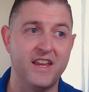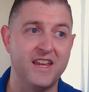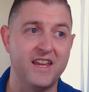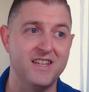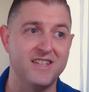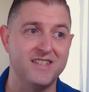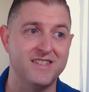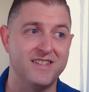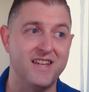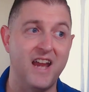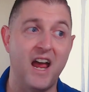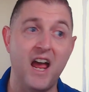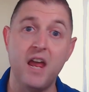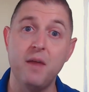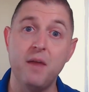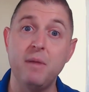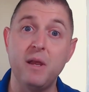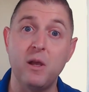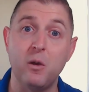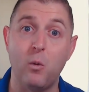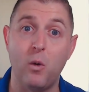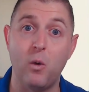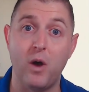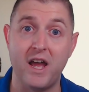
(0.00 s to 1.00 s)
is,
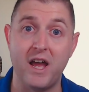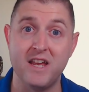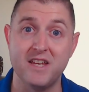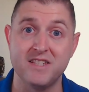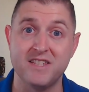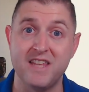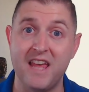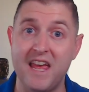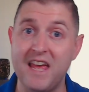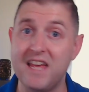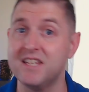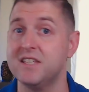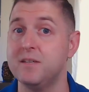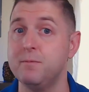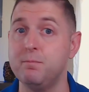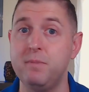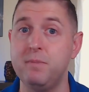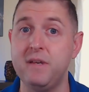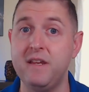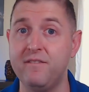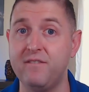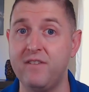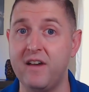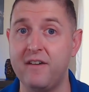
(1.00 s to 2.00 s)
timing wise, the
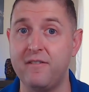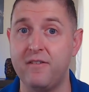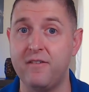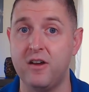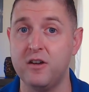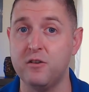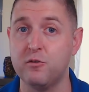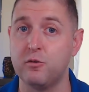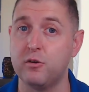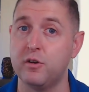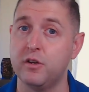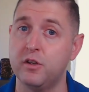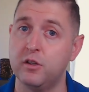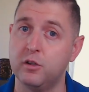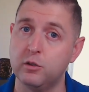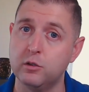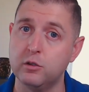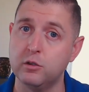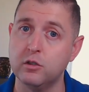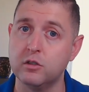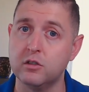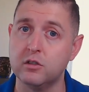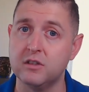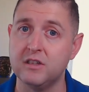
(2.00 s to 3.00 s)
S&P 500
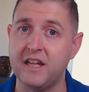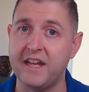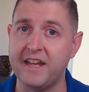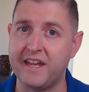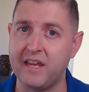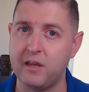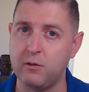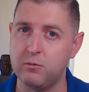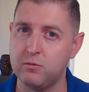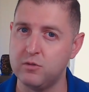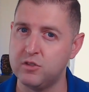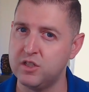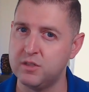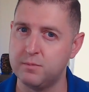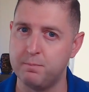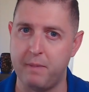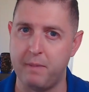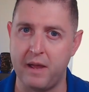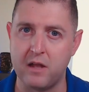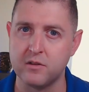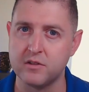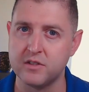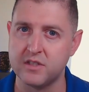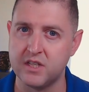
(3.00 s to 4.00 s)
looked like it was just
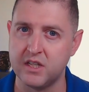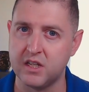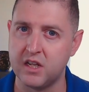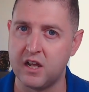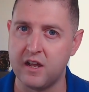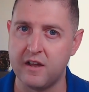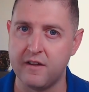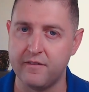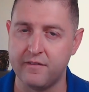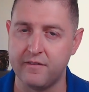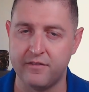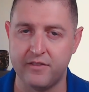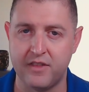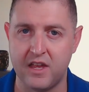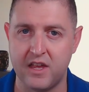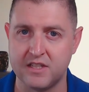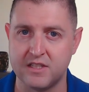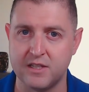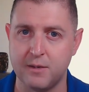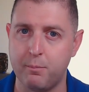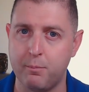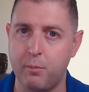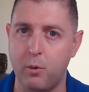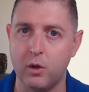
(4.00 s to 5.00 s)
bouncing off
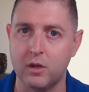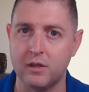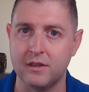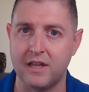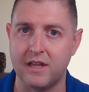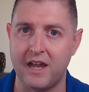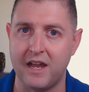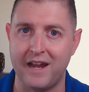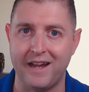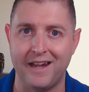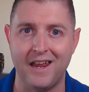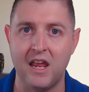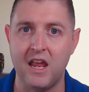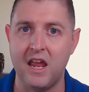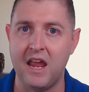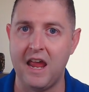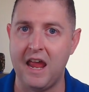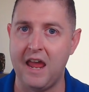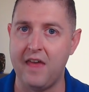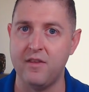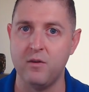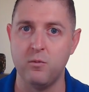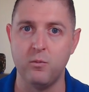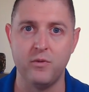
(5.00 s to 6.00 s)
that support line,
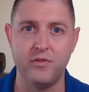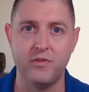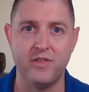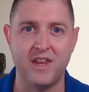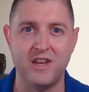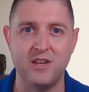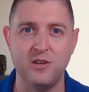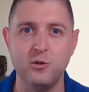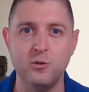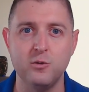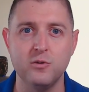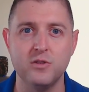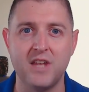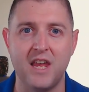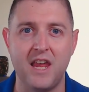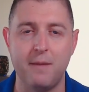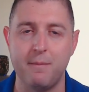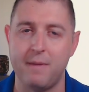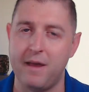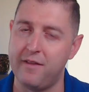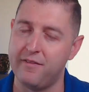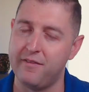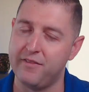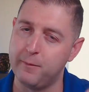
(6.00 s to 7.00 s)
and then when the news
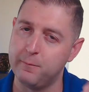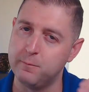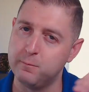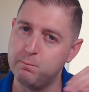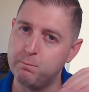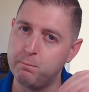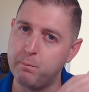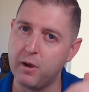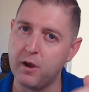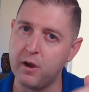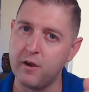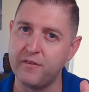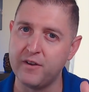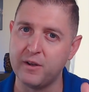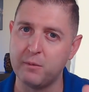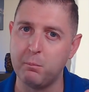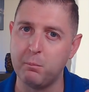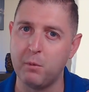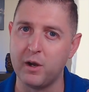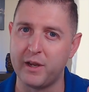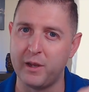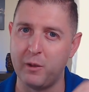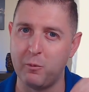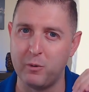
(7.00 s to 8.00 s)
came out, the perfect
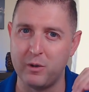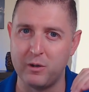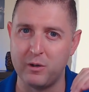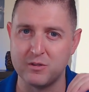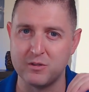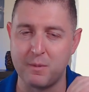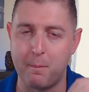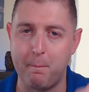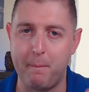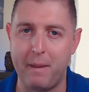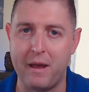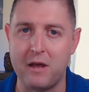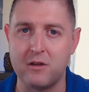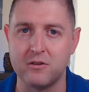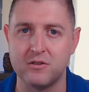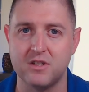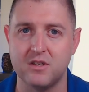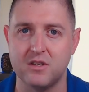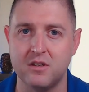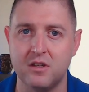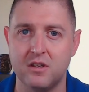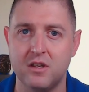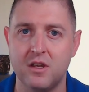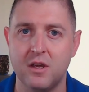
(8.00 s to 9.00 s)
market when it was about to